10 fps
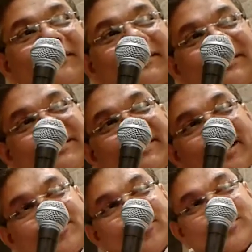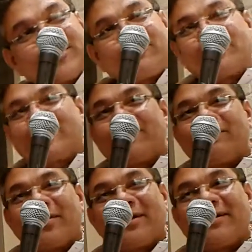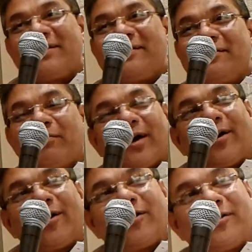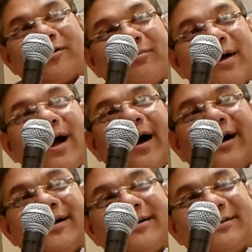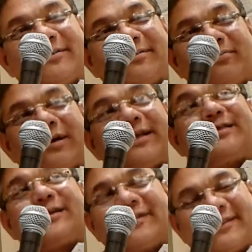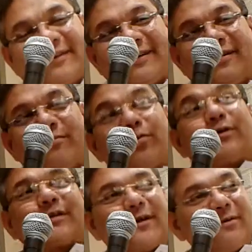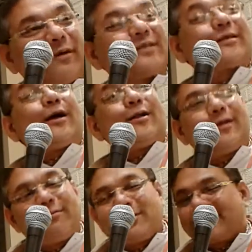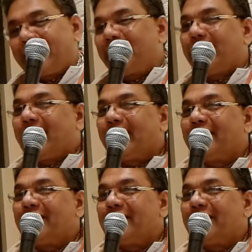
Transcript: that soldier will save me. My uncle, my aunt, Parijana, Putra, my son, he will save me."